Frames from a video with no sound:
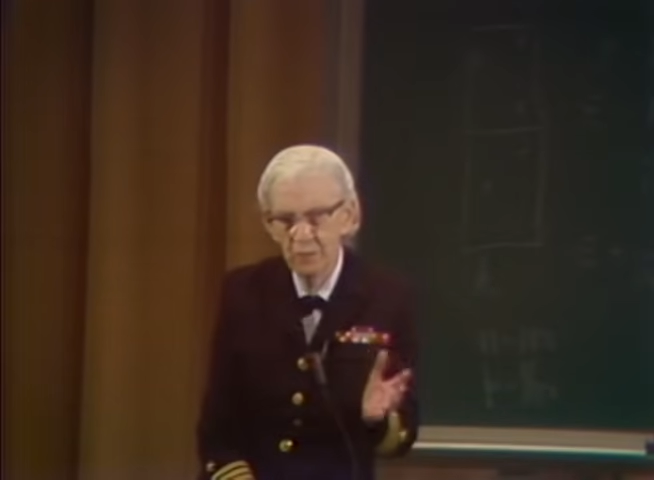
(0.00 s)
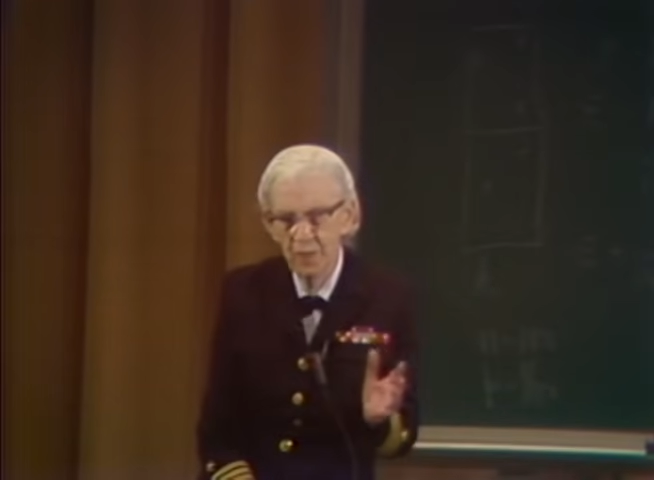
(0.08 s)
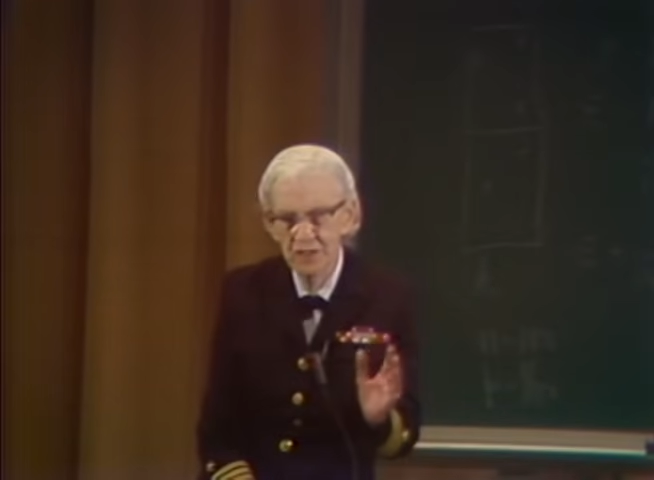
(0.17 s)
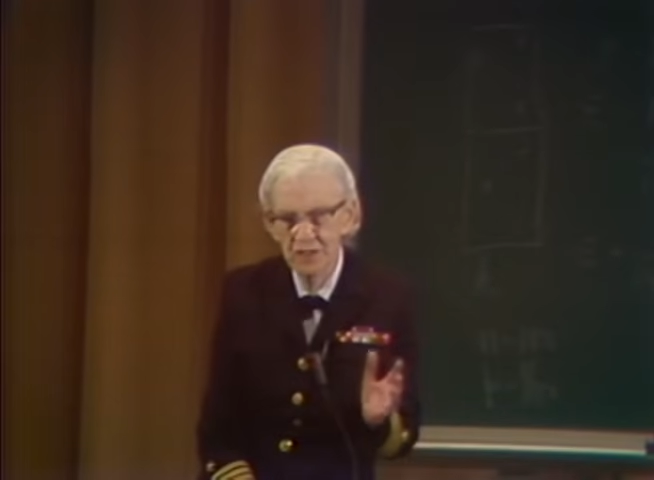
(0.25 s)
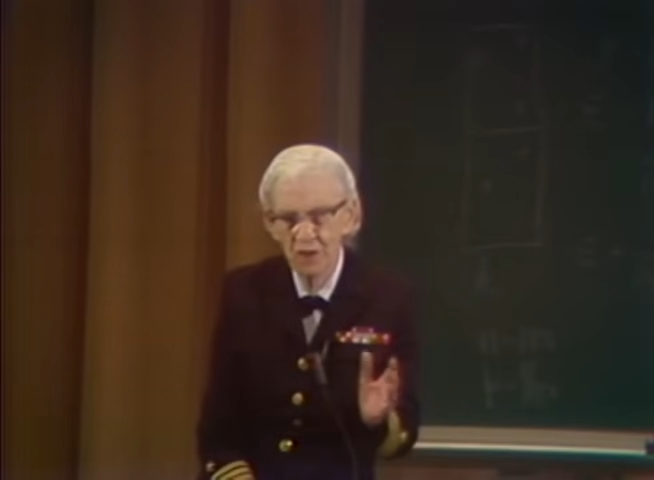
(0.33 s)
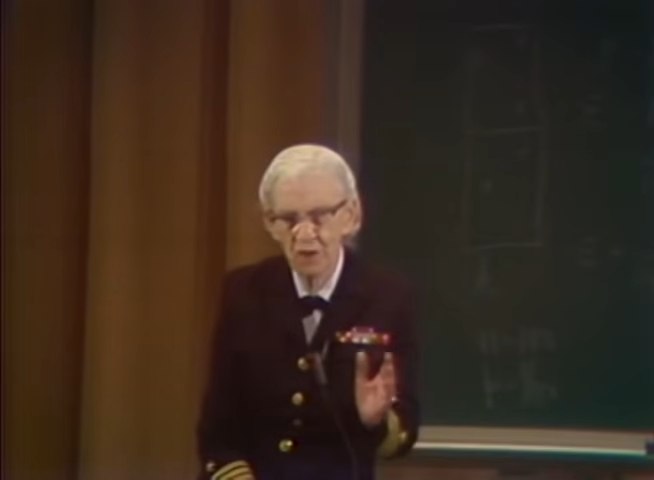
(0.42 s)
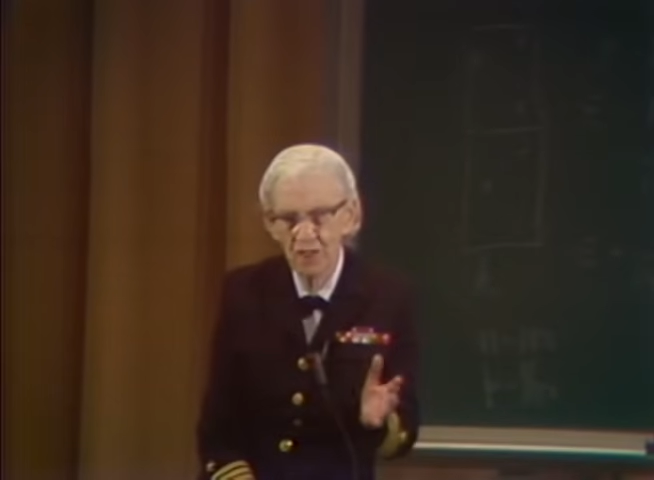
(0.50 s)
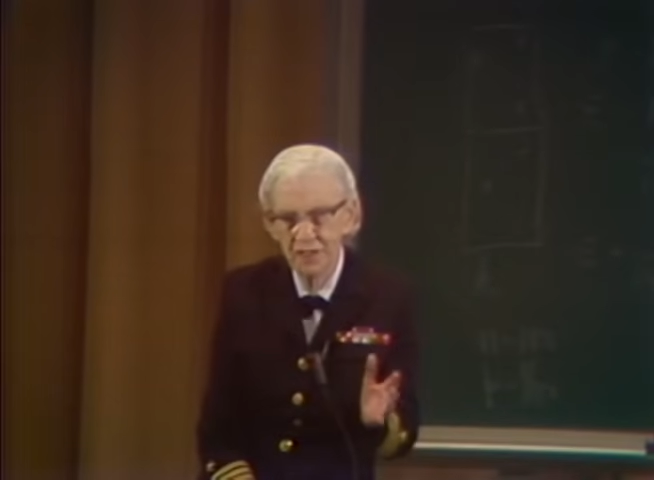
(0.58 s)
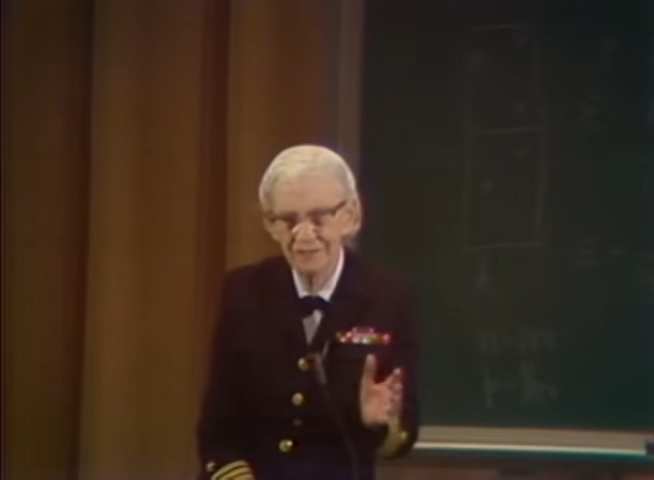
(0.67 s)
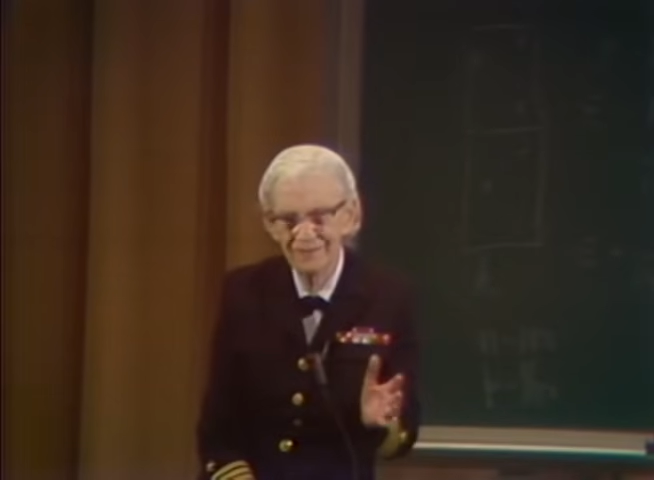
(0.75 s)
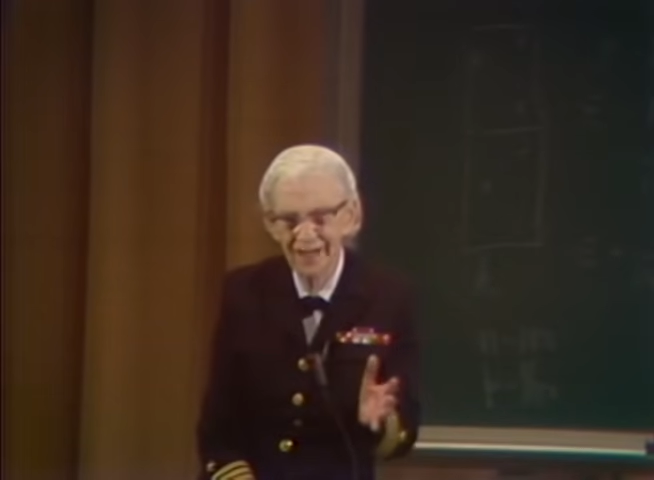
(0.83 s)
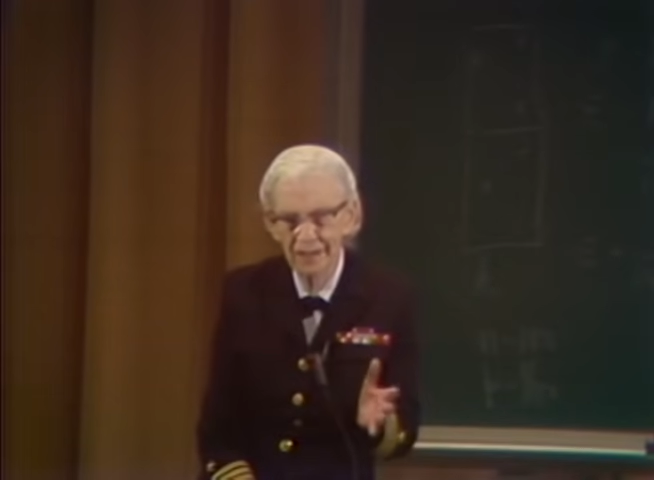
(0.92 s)
What is the
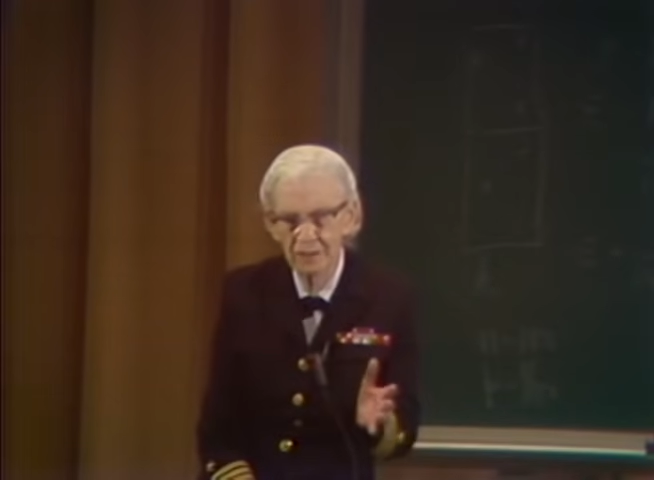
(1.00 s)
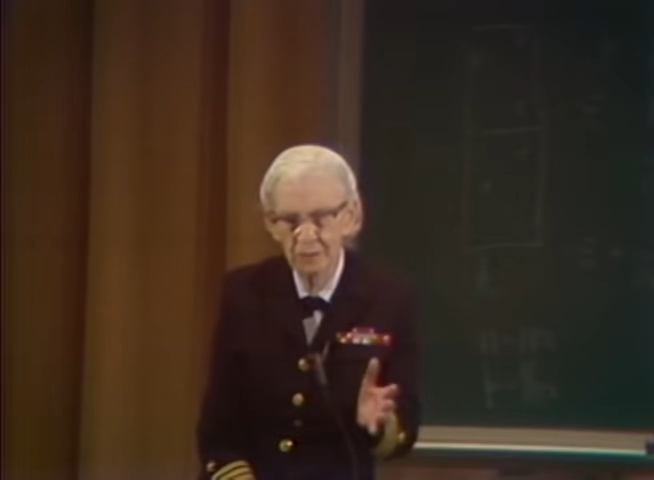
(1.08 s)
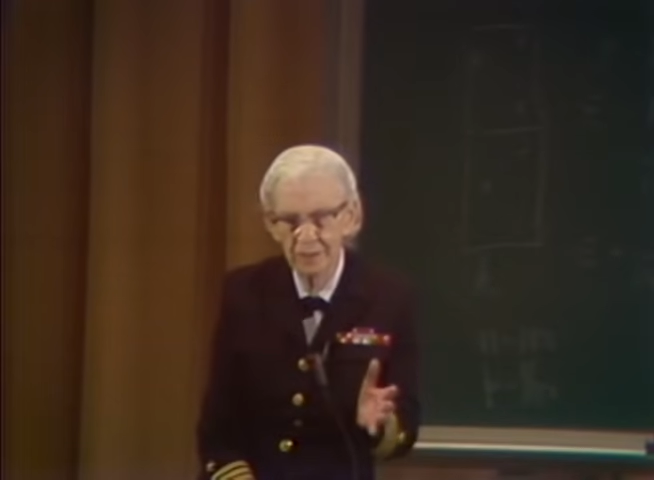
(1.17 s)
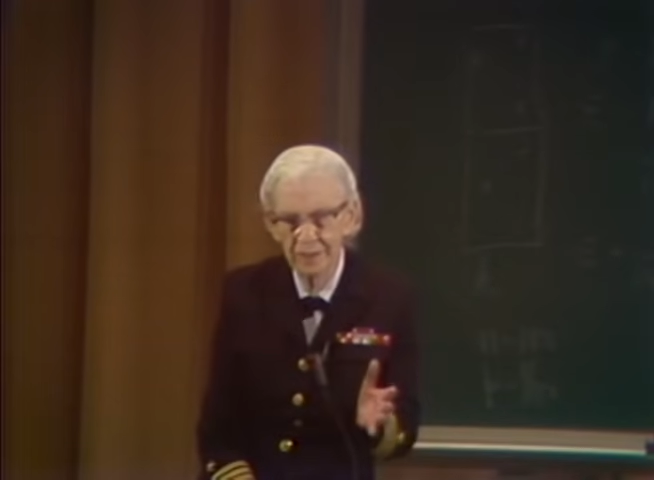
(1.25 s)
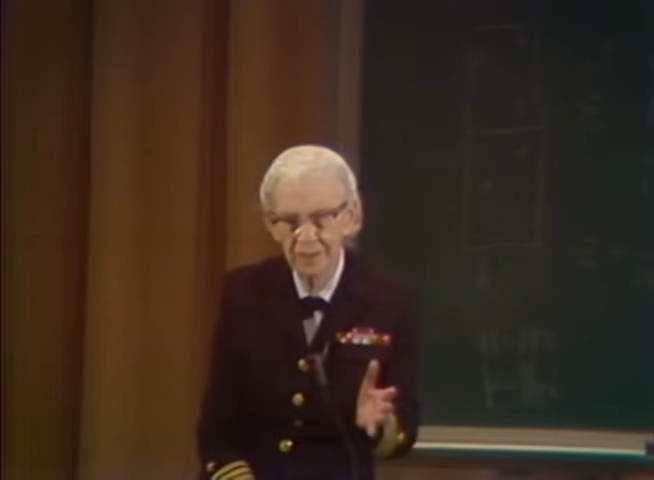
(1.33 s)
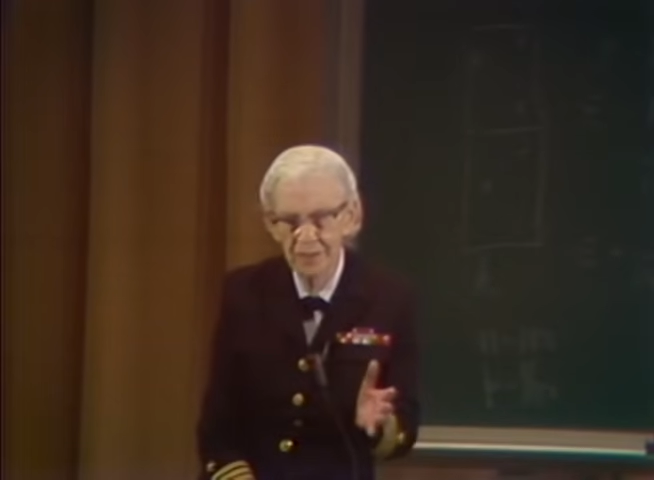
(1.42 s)
cost of not doing